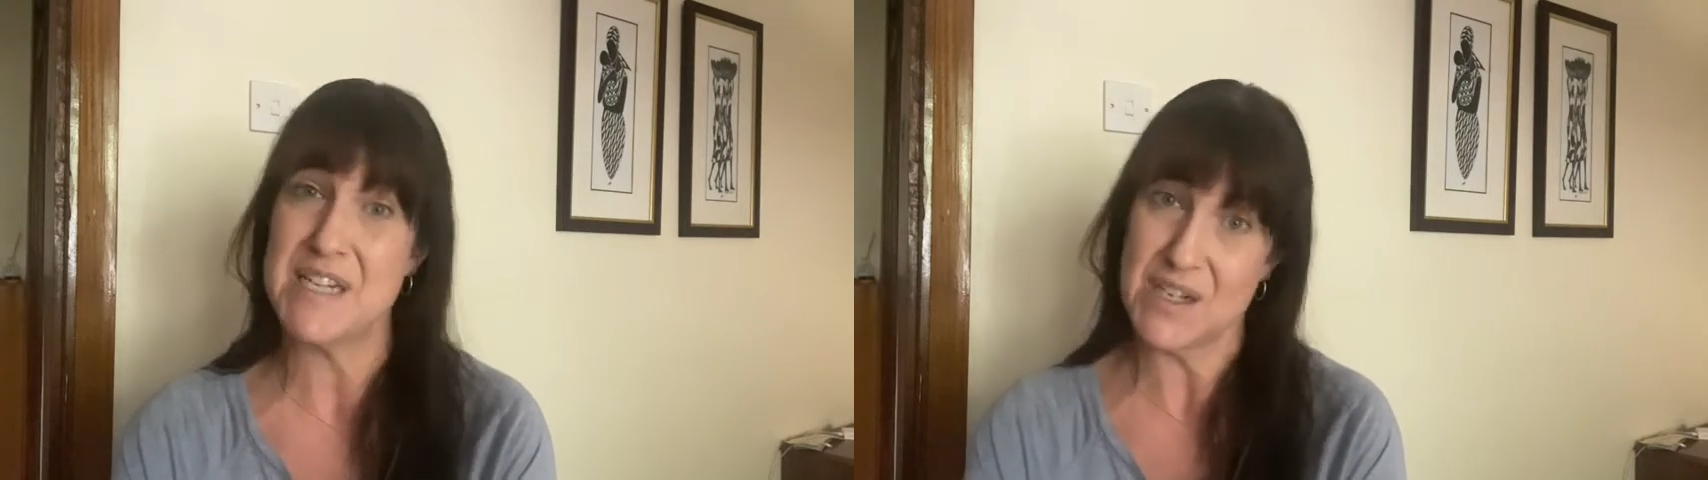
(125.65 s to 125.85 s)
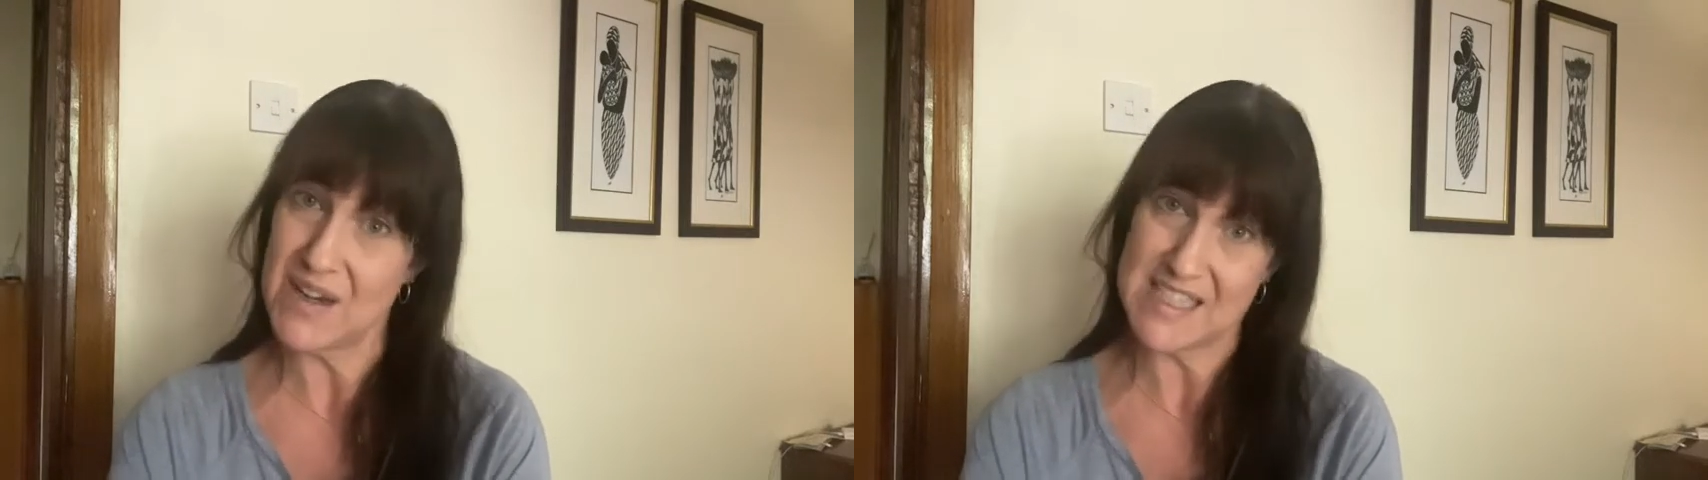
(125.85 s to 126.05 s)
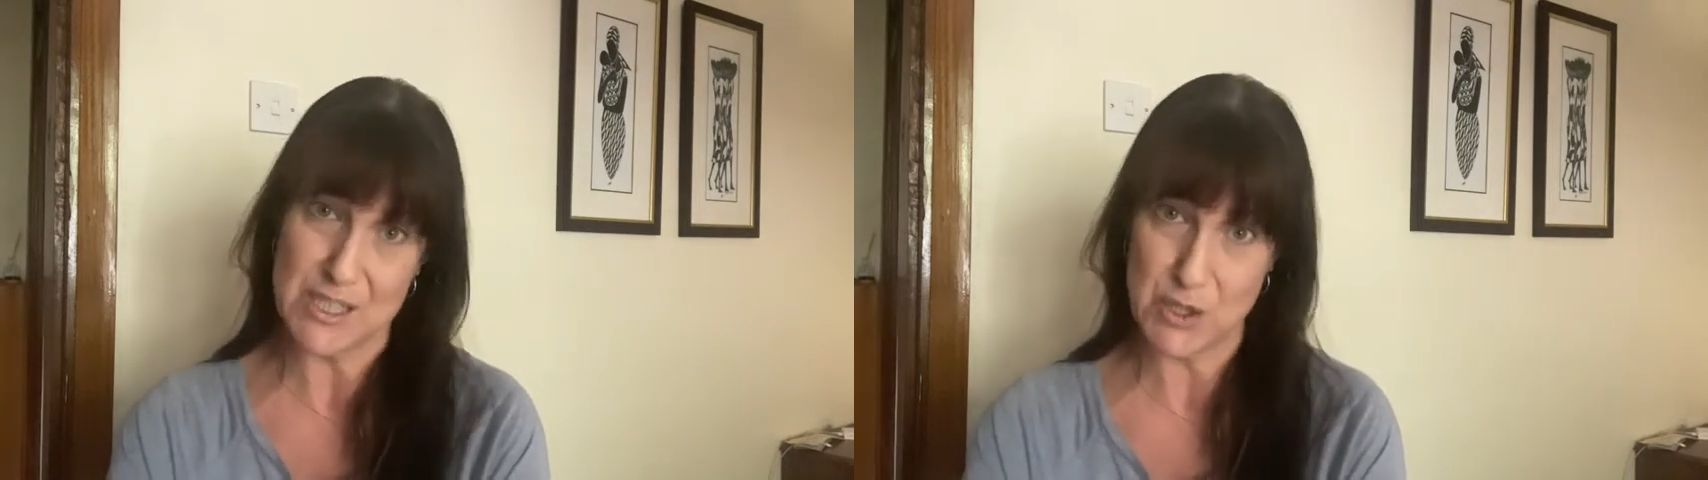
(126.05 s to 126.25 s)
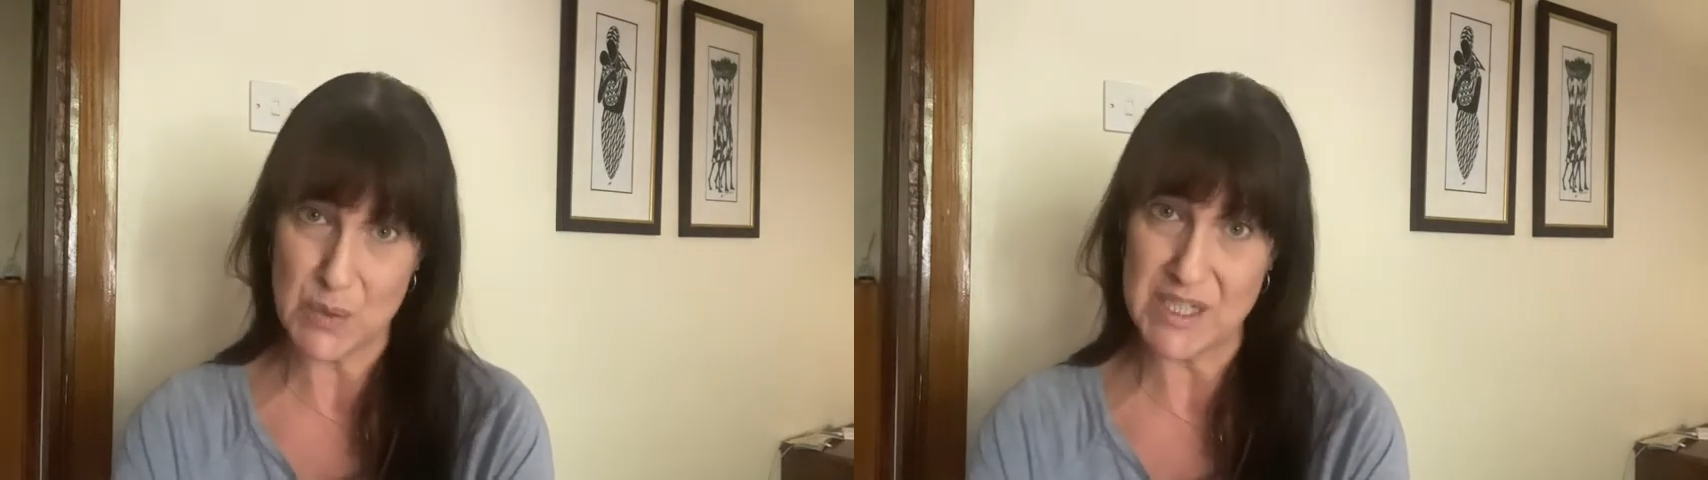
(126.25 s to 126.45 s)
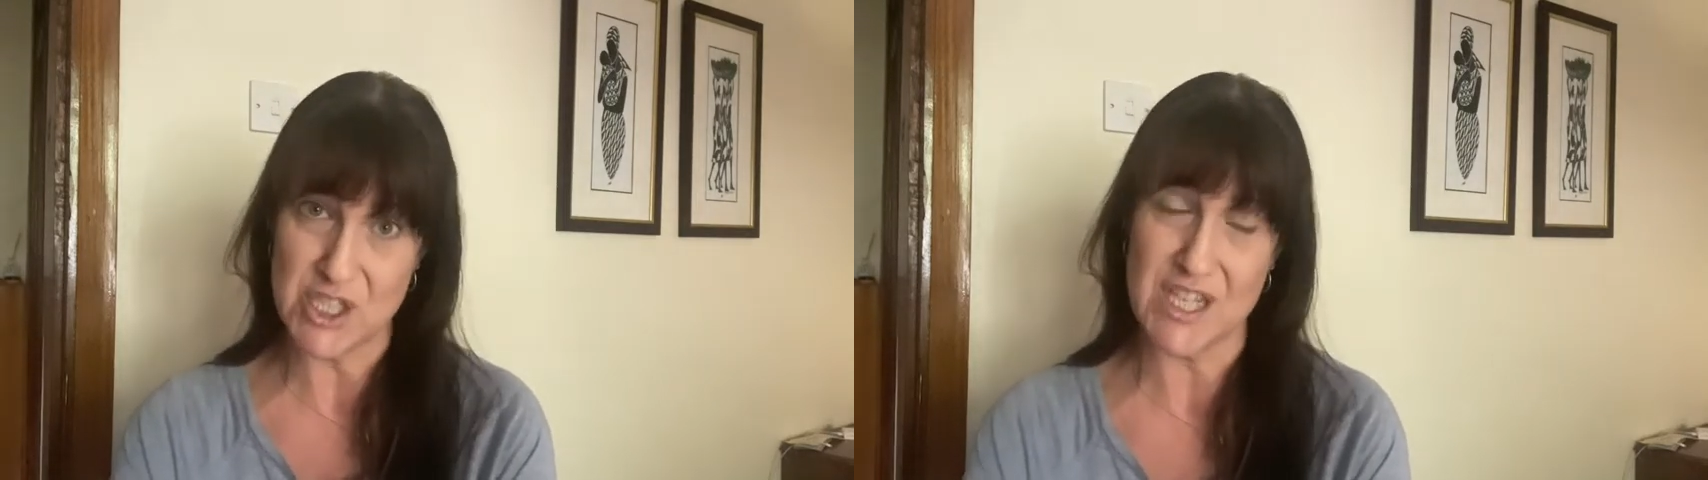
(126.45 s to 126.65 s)
nicer to
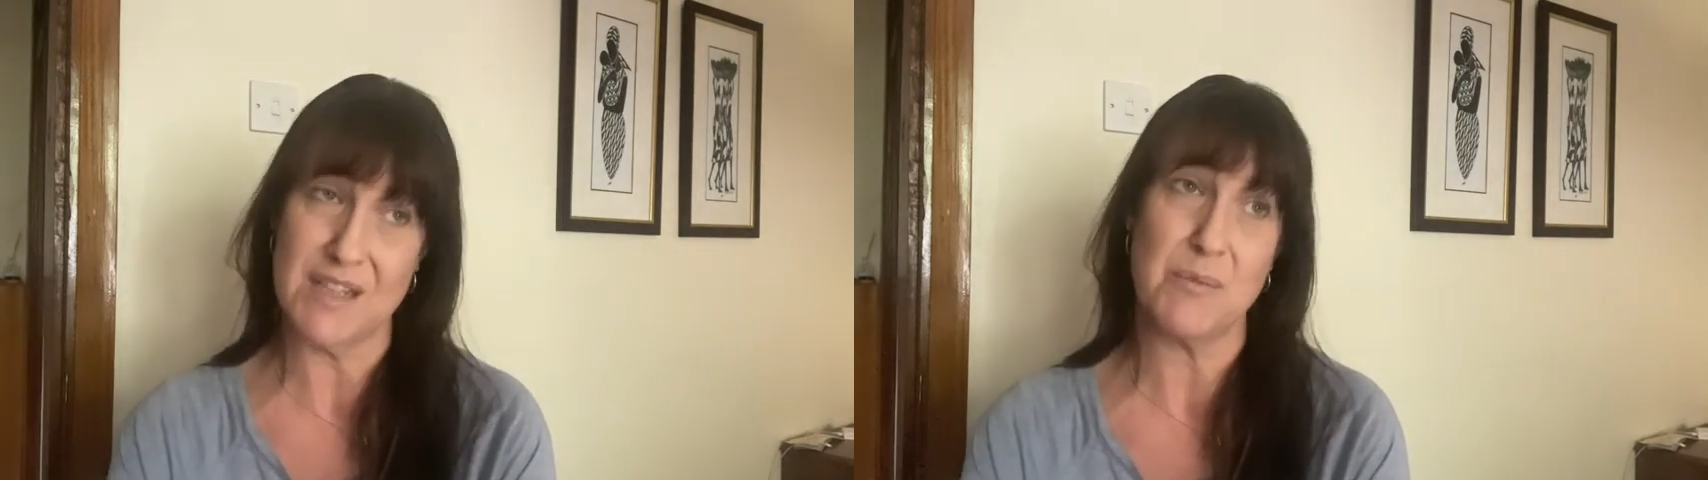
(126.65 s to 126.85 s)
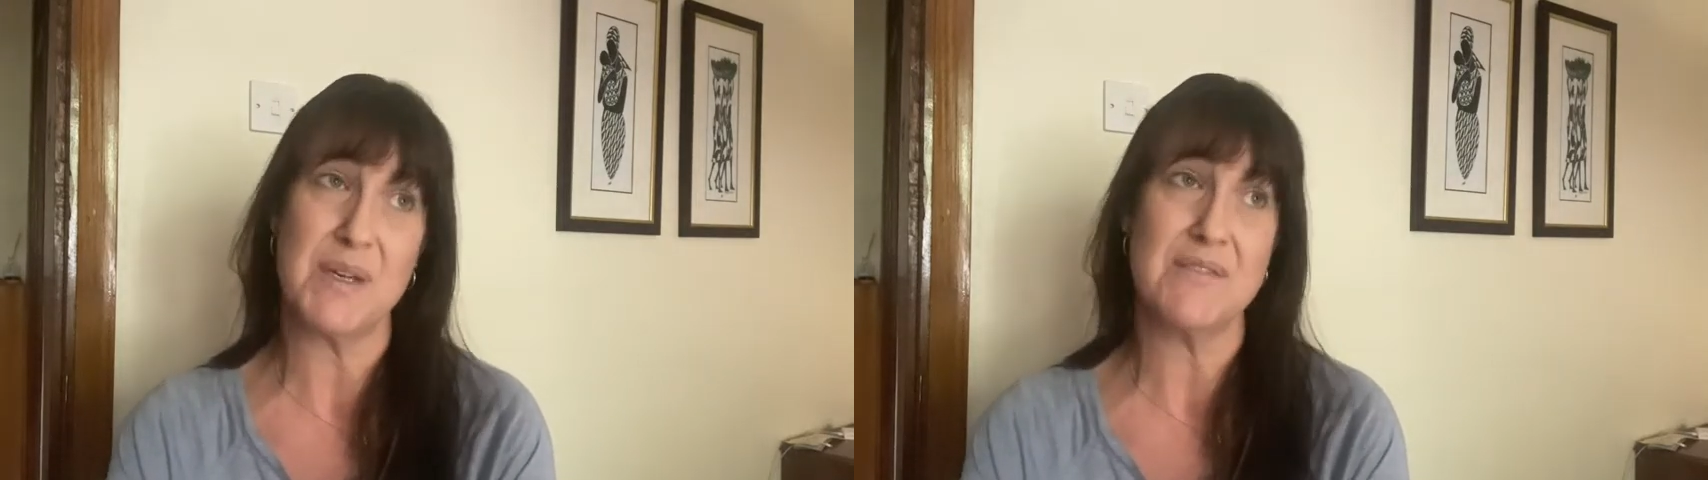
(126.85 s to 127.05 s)
each other.